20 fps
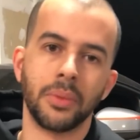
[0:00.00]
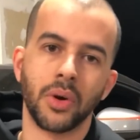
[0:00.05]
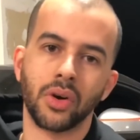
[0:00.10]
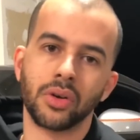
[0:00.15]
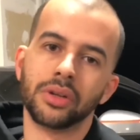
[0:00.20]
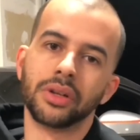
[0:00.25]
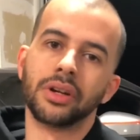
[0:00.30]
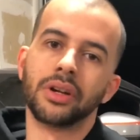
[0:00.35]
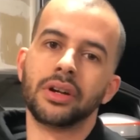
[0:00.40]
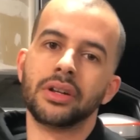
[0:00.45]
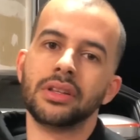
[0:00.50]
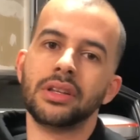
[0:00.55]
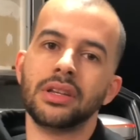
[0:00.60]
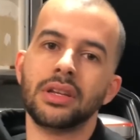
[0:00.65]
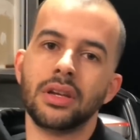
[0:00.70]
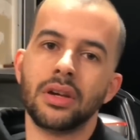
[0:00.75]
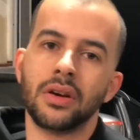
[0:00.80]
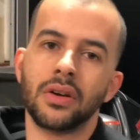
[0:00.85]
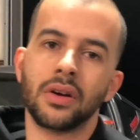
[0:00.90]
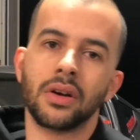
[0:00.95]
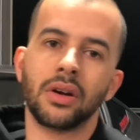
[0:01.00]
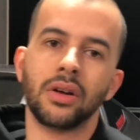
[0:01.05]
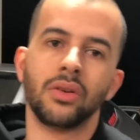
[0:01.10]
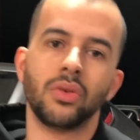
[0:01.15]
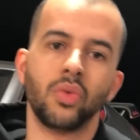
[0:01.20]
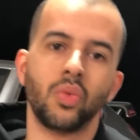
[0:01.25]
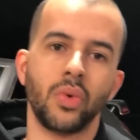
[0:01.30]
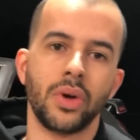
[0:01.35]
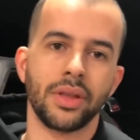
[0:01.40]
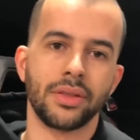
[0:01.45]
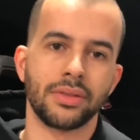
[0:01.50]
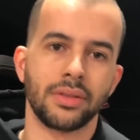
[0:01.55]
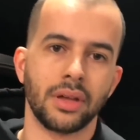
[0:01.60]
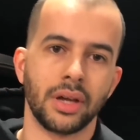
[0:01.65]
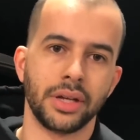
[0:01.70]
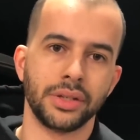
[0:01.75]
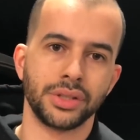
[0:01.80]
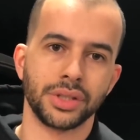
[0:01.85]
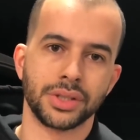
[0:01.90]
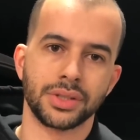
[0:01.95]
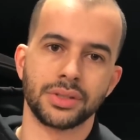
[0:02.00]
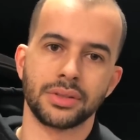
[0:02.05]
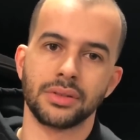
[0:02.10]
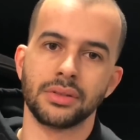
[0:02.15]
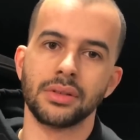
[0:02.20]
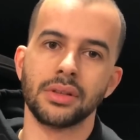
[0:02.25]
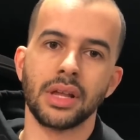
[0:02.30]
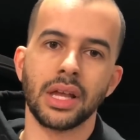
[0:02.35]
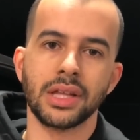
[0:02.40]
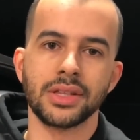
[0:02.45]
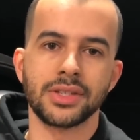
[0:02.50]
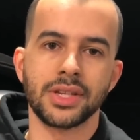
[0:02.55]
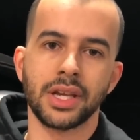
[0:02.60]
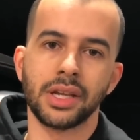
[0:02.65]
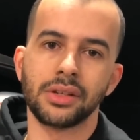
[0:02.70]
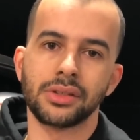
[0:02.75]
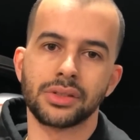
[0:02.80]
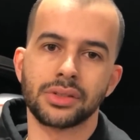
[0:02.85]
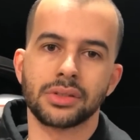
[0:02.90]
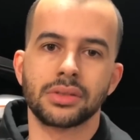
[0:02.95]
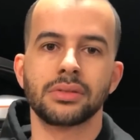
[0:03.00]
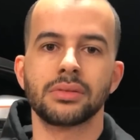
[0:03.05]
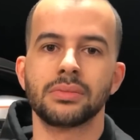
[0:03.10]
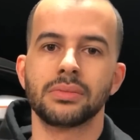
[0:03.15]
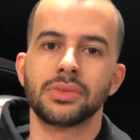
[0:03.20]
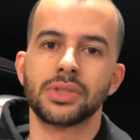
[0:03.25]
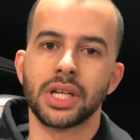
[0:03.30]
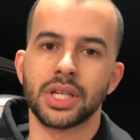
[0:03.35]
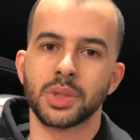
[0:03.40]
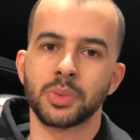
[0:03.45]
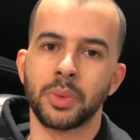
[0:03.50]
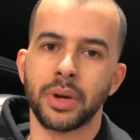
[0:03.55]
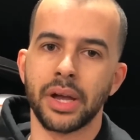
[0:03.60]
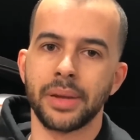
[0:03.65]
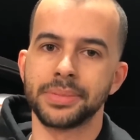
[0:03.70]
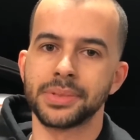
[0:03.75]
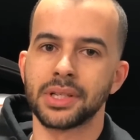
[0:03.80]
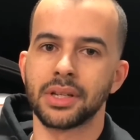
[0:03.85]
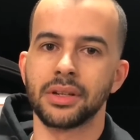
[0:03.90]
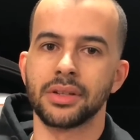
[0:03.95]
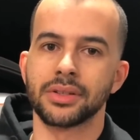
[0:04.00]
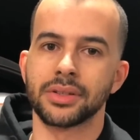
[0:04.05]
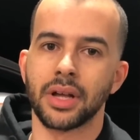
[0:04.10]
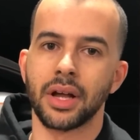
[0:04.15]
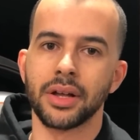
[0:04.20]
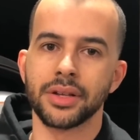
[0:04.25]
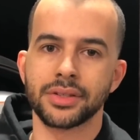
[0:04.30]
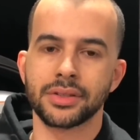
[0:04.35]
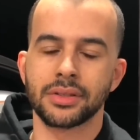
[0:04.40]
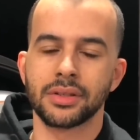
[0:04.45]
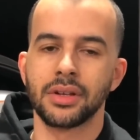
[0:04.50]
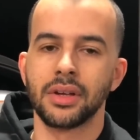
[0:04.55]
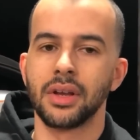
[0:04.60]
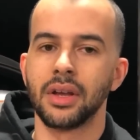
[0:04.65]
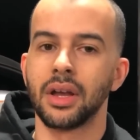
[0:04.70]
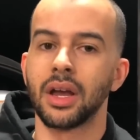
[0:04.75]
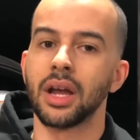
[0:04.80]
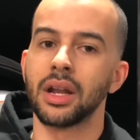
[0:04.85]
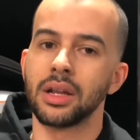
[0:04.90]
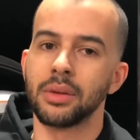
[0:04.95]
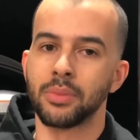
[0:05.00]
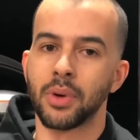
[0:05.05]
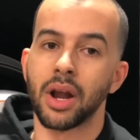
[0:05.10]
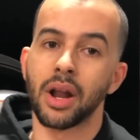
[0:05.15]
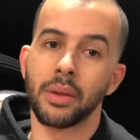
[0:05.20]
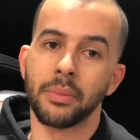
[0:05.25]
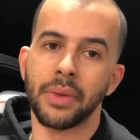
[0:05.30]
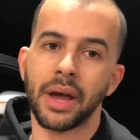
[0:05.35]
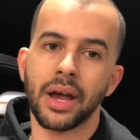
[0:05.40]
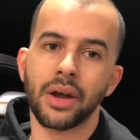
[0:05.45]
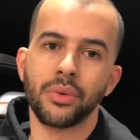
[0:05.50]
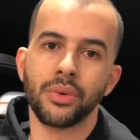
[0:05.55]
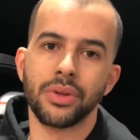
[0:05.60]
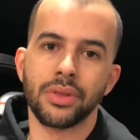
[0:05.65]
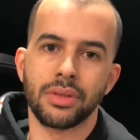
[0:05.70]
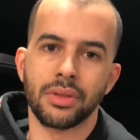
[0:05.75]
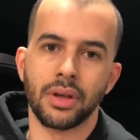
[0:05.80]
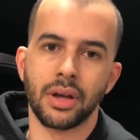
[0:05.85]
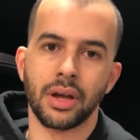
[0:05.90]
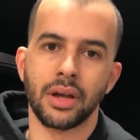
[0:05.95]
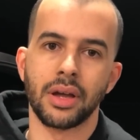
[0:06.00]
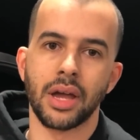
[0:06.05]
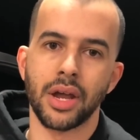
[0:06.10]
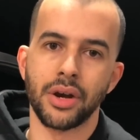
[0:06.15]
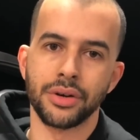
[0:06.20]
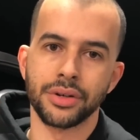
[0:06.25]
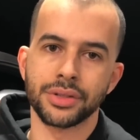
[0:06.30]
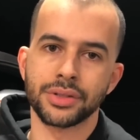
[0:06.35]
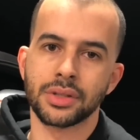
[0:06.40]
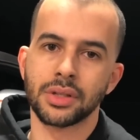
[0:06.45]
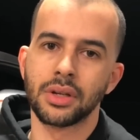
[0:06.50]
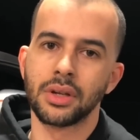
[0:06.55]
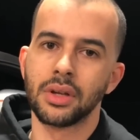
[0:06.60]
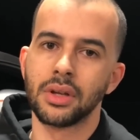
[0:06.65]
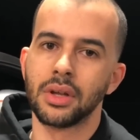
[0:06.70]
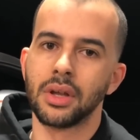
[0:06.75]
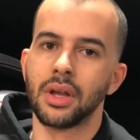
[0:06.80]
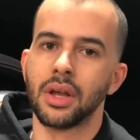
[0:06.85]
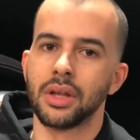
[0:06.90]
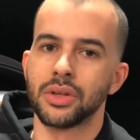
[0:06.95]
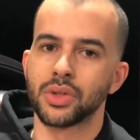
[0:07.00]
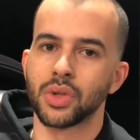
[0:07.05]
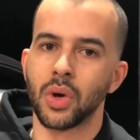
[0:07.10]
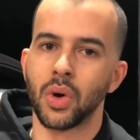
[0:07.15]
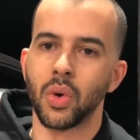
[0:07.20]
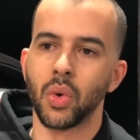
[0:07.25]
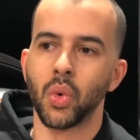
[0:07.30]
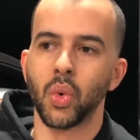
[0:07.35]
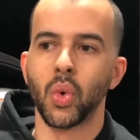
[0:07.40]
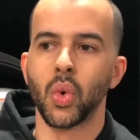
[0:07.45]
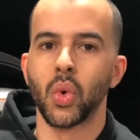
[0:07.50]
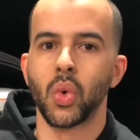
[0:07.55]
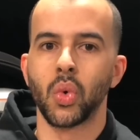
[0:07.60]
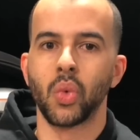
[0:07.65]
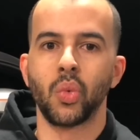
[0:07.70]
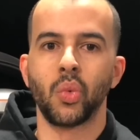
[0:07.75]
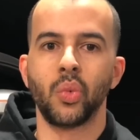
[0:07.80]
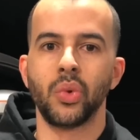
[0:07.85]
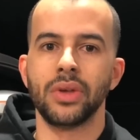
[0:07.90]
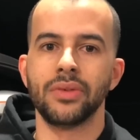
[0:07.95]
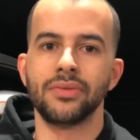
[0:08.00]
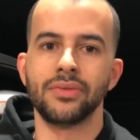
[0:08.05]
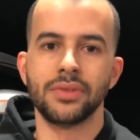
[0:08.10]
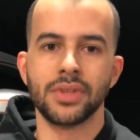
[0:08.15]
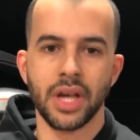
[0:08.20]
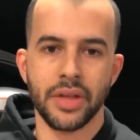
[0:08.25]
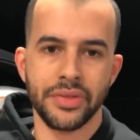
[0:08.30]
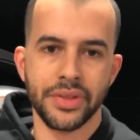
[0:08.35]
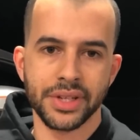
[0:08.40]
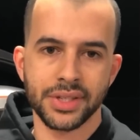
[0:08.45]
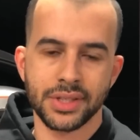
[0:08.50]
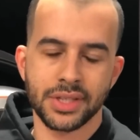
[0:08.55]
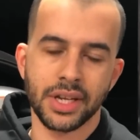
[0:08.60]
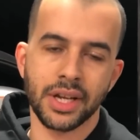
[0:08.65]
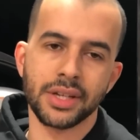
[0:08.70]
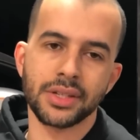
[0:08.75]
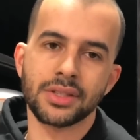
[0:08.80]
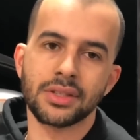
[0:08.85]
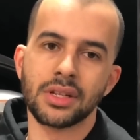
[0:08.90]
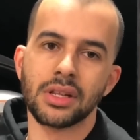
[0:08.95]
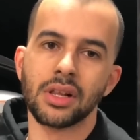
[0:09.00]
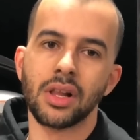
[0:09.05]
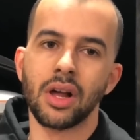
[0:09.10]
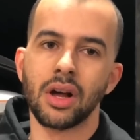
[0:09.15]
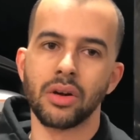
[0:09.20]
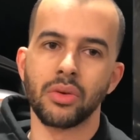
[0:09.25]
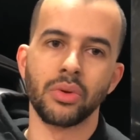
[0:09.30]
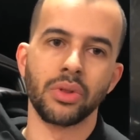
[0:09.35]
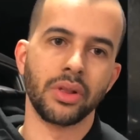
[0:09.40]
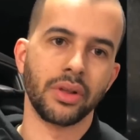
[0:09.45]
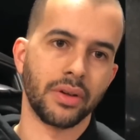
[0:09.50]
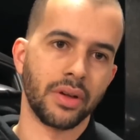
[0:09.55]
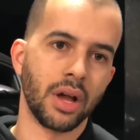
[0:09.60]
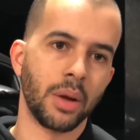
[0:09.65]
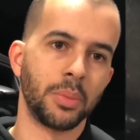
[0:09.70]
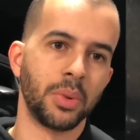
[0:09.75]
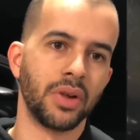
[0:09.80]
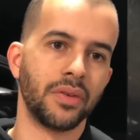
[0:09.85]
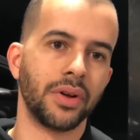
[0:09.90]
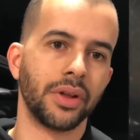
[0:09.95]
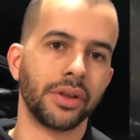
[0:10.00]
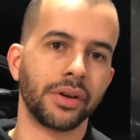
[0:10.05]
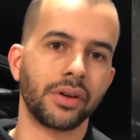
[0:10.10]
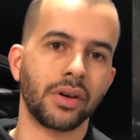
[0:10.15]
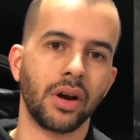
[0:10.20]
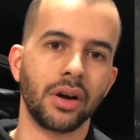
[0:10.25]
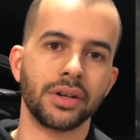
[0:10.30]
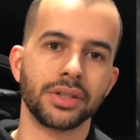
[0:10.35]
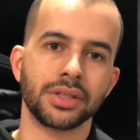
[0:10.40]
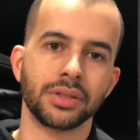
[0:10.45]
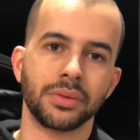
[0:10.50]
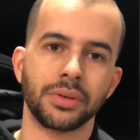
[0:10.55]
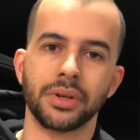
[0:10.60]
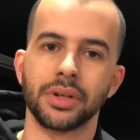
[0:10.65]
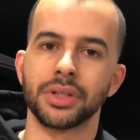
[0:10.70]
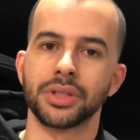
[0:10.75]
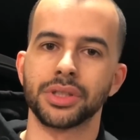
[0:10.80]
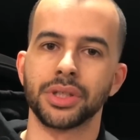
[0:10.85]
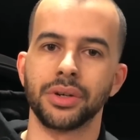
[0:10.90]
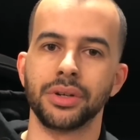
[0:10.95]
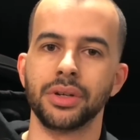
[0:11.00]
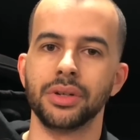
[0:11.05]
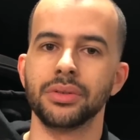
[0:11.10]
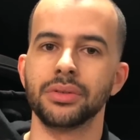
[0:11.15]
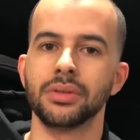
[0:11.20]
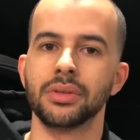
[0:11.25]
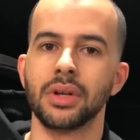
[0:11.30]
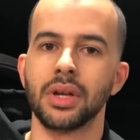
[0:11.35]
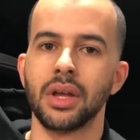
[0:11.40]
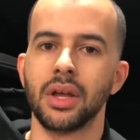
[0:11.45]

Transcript: earlier in the year with just intakes, test pipes, and exhaust, and he brought it back with headers. So we've done this test, and along with a couple of other cars that we're going to show you